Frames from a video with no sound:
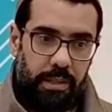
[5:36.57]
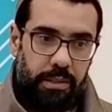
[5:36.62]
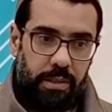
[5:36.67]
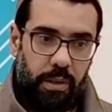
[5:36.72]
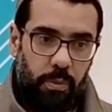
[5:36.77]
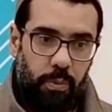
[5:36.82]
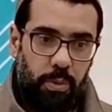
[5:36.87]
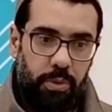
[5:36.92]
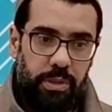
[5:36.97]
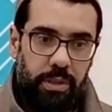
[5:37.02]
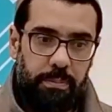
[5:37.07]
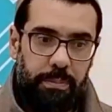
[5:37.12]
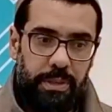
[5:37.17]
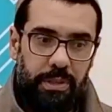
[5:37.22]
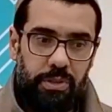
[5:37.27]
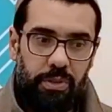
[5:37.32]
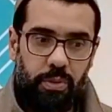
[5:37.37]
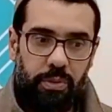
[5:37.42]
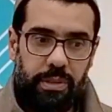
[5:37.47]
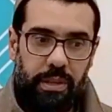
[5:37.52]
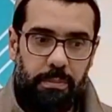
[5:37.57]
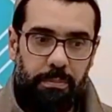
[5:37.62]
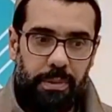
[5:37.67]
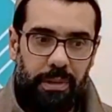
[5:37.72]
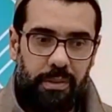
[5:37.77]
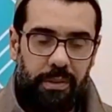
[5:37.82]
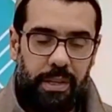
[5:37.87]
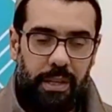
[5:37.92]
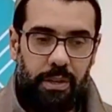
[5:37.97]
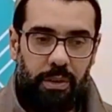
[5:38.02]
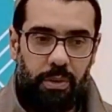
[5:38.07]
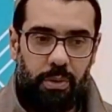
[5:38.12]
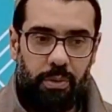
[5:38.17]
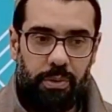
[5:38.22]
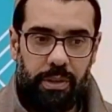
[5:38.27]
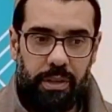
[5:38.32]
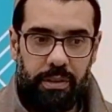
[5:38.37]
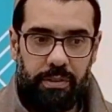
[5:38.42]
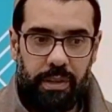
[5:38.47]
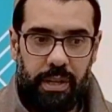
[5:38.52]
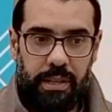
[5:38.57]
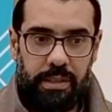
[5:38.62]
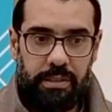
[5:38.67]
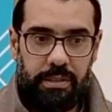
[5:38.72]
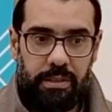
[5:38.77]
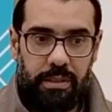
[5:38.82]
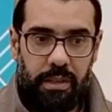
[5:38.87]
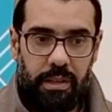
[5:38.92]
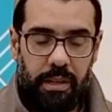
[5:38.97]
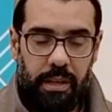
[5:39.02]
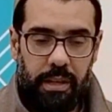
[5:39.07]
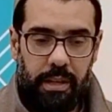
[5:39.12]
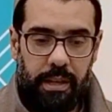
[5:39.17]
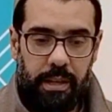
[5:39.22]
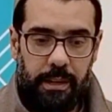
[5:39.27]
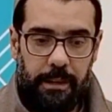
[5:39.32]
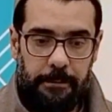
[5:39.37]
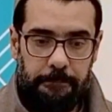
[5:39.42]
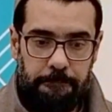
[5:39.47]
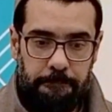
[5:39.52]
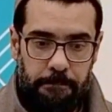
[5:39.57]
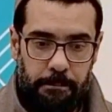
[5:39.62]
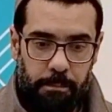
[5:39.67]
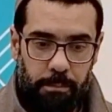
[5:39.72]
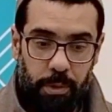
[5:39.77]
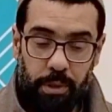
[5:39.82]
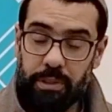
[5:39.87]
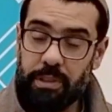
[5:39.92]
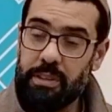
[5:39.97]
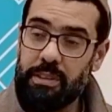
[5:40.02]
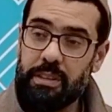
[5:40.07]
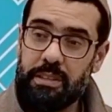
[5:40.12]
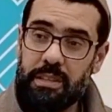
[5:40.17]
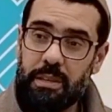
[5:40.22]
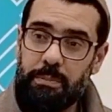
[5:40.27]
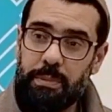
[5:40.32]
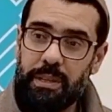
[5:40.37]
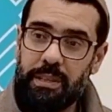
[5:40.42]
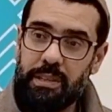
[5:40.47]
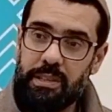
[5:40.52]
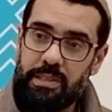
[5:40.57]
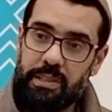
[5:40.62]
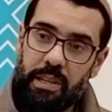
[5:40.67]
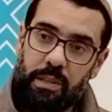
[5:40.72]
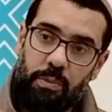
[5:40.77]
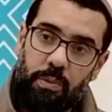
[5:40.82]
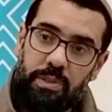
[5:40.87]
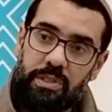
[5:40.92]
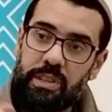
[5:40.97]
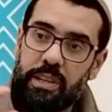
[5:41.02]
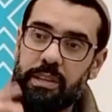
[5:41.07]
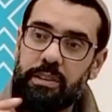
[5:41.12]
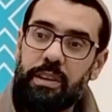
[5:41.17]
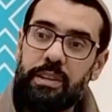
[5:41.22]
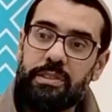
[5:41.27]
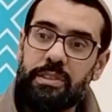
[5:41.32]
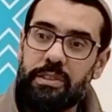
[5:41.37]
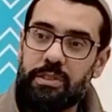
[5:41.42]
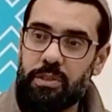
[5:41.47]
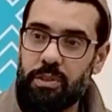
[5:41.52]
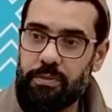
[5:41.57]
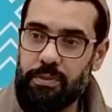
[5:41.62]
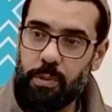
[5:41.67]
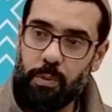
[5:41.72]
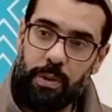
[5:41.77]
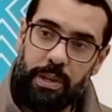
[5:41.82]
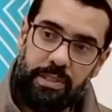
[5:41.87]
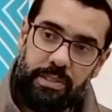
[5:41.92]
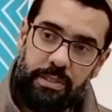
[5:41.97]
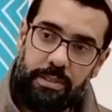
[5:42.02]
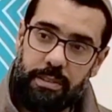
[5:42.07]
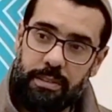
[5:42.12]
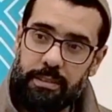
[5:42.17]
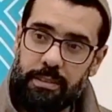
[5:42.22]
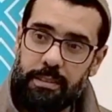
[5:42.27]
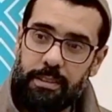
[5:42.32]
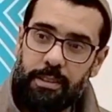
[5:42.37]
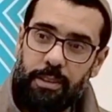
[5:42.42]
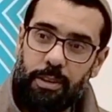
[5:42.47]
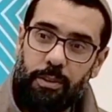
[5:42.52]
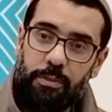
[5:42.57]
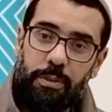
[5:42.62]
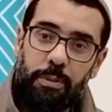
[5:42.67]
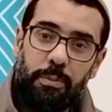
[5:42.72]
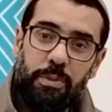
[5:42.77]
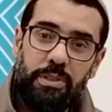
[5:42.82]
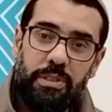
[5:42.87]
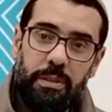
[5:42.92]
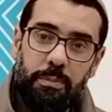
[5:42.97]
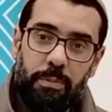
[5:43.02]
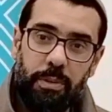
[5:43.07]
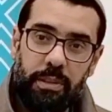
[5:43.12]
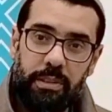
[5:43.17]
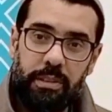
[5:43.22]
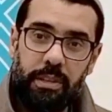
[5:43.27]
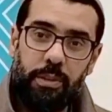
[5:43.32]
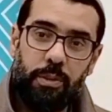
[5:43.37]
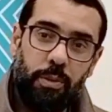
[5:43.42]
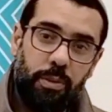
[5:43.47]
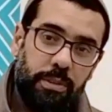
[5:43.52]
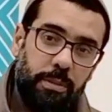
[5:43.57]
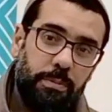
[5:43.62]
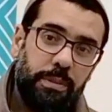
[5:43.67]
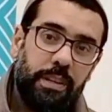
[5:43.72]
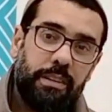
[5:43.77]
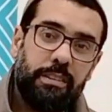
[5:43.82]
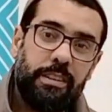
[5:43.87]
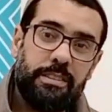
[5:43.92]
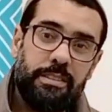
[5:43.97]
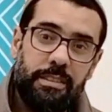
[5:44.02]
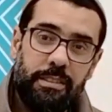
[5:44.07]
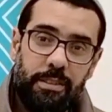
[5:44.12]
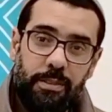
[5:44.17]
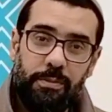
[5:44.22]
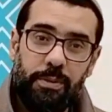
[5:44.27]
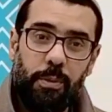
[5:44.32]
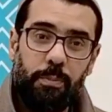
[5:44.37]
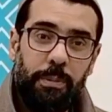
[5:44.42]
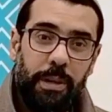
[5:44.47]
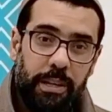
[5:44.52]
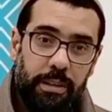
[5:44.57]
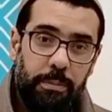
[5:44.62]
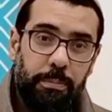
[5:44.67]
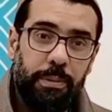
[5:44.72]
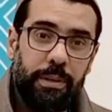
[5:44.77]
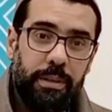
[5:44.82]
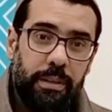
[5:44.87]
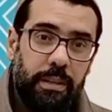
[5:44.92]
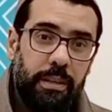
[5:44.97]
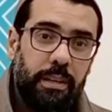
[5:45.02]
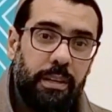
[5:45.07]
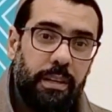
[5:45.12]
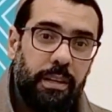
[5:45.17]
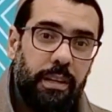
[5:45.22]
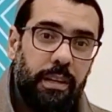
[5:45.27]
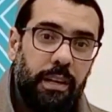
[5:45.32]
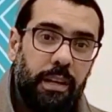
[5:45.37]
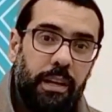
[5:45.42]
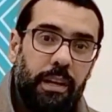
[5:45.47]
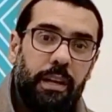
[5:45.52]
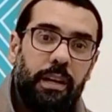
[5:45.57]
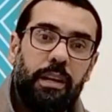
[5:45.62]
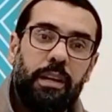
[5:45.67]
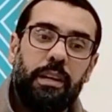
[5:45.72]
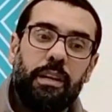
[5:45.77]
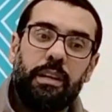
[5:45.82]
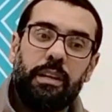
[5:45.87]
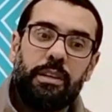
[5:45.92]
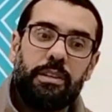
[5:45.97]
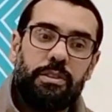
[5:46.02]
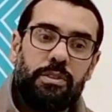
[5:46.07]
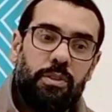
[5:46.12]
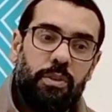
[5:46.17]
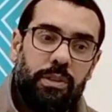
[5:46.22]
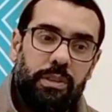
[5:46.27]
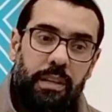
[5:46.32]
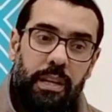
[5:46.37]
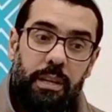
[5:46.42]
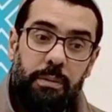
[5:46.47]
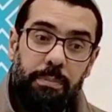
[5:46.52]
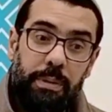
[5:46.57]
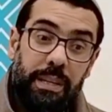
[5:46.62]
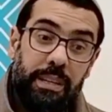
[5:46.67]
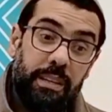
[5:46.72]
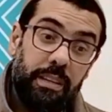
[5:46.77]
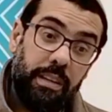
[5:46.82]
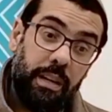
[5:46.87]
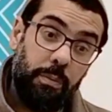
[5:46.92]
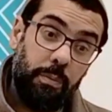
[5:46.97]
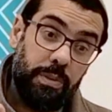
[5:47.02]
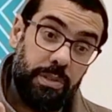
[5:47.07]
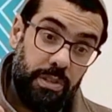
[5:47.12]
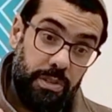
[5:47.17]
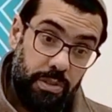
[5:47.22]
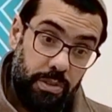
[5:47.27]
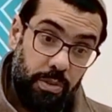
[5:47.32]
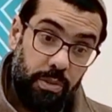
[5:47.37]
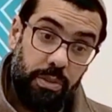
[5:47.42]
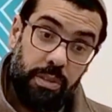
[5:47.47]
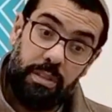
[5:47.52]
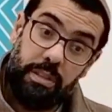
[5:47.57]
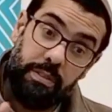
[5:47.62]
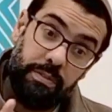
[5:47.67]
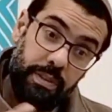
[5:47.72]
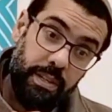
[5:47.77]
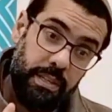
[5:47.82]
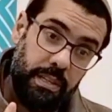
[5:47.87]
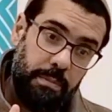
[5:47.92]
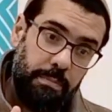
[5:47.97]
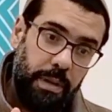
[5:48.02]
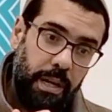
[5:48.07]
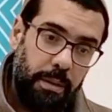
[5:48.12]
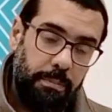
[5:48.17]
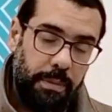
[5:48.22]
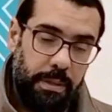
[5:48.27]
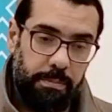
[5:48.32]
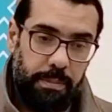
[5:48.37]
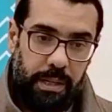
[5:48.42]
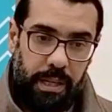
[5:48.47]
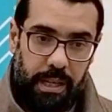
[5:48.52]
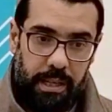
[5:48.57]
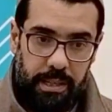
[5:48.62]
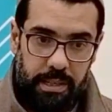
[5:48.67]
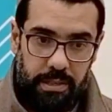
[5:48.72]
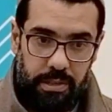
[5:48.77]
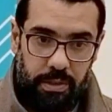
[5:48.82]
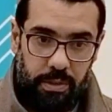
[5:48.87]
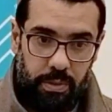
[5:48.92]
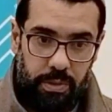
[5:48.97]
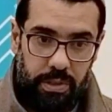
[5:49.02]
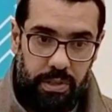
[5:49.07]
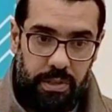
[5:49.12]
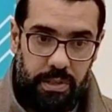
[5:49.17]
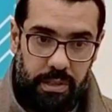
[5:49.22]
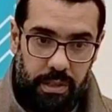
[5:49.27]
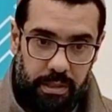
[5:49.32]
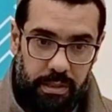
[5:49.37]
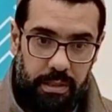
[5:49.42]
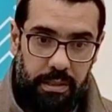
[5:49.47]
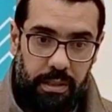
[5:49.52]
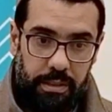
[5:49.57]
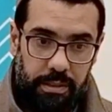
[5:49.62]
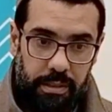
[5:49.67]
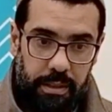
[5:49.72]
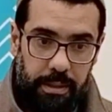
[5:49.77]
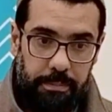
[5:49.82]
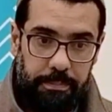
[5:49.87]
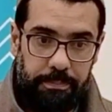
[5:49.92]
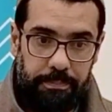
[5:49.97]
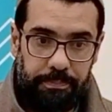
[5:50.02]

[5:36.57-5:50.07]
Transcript: Tawud ibn Sud al-Murri, who the great Murtada Zabini said was the crescent of the West, of the Muslim world. He called him the crescent of the Maghrib. So Tayyib ibn Kiran was a student of his, and Muhammad bin Ali Senussi studied under him.